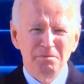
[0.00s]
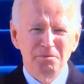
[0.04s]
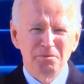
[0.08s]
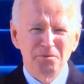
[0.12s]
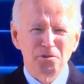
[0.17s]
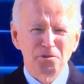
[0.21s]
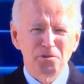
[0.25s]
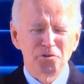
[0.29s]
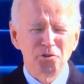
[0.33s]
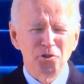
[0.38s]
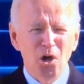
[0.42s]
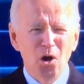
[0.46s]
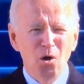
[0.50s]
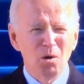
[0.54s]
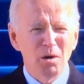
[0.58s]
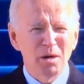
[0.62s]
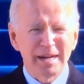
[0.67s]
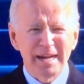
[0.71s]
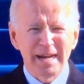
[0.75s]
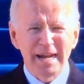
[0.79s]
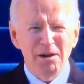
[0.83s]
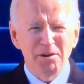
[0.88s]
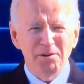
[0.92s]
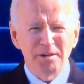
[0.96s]
there's no
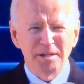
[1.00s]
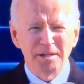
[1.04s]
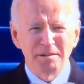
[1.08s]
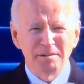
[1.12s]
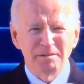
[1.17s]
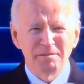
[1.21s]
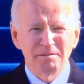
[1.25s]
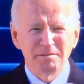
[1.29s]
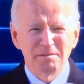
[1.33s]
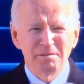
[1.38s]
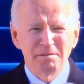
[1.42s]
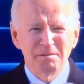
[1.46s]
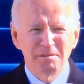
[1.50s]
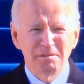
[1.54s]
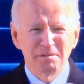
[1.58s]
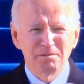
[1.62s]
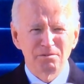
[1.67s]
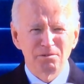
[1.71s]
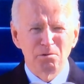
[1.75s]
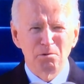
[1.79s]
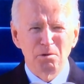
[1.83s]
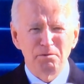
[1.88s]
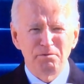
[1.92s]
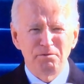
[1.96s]
accounting
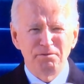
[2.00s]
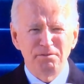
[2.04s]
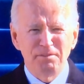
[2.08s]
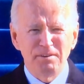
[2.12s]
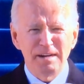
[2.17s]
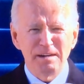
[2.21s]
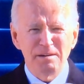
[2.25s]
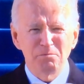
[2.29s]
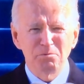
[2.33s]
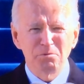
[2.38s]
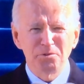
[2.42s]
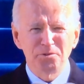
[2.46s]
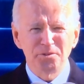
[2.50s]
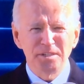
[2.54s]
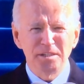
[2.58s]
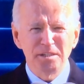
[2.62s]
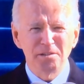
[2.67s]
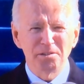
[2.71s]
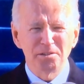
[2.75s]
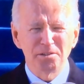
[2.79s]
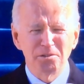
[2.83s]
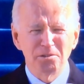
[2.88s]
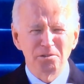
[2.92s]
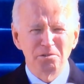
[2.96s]
for what fate will
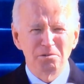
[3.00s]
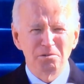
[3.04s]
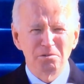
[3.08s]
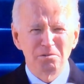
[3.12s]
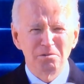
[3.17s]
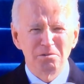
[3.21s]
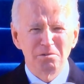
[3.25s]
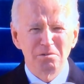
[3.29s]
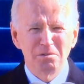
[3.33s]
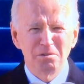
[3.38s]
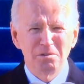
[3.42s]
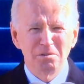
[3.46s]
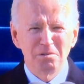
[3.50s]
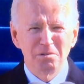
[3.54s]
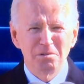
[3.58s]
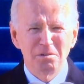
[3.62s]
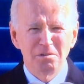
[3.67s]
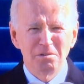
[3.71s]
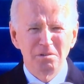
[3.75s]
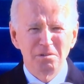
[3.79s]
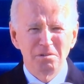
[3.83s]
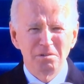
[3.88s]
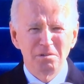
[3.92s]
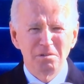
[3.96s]
deal you.
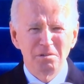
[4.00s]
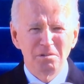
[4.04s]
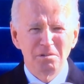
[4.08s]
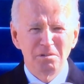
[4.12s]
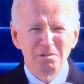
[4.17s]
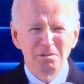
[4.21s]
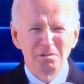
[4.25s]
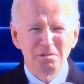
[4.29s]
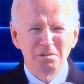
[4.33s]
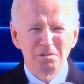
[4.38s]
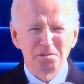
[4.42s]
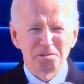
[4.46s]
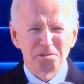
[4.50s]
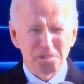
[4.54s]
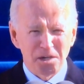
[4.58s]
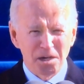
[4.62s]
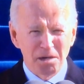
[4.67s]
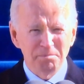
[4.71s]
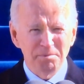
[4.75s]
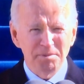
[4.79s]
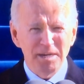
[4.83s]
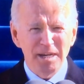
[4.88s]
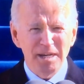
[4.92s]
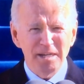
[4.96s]

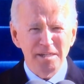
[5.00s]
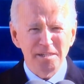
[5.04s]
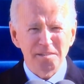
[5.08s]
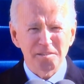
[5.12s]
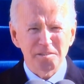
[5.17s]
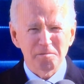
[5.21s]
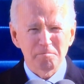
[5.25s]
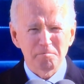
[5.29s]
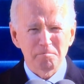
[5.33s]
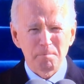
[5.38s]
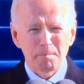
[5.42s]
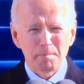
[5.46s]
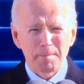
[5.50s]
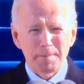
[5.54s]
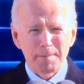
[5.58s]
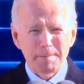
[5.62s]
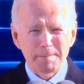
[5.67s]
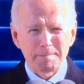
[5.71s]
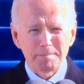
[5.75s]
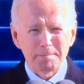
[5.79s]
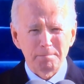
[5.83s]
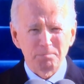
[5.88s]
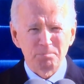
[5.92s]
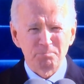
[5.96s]
Some days,
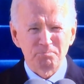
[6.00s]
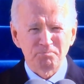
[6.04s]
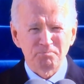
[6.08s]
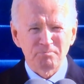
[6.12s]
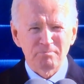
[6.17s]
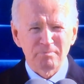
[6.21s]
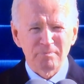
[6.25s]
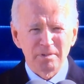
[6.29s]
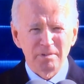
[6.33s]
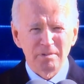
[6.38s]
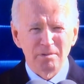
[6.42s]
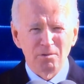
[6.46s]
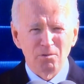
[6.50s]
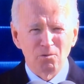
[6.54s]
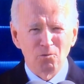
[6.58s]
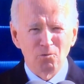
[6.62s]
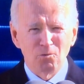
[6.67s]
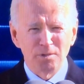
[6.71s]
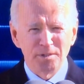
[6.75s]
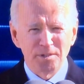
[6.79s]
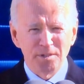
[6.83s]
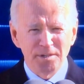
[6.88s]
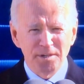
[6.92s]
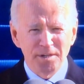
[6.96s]

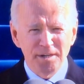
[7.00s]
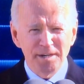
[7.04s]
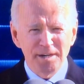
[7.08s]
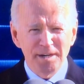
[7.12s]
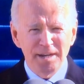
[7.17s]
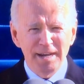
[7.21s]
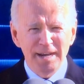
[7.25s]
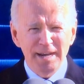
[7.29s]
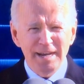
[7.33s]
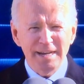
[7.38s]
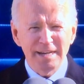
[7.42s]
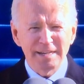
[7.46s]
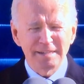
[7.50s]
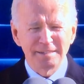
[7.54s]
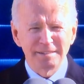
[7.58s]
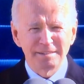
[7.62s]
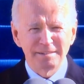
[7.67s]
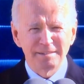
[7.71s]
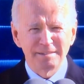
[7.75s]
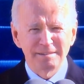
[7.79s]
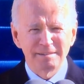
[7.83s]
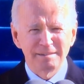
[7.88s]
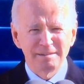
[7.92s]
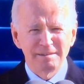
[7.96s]
when you need a hand,
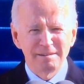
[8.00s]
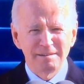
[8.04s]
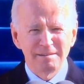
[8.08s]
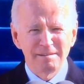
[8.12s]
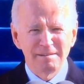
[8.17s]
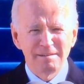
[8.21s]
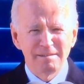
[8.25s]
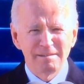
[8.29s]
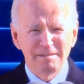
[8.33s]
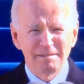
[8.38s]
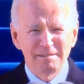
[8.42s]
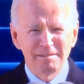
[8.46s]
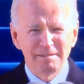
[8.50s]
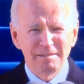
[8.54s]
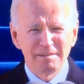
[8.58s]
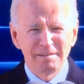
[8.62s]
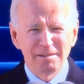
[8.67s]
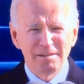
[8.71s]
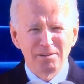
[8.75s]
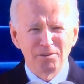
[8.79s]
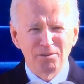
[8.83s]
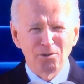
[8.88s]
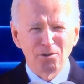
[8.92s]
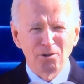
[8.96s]

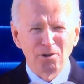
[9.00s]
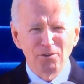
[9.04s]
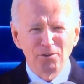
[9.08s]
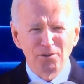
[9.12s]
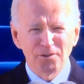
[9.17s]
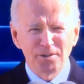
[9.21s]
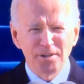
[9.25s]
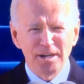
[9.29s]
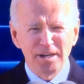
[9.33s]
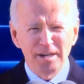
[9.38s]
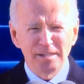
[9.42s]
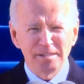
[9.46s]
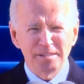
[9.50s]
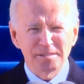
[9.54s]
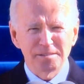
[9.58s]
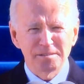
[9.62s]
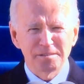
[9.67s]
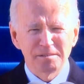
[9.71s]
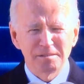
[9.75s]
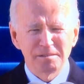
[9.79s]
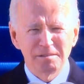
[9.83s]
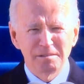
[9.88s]
there are other days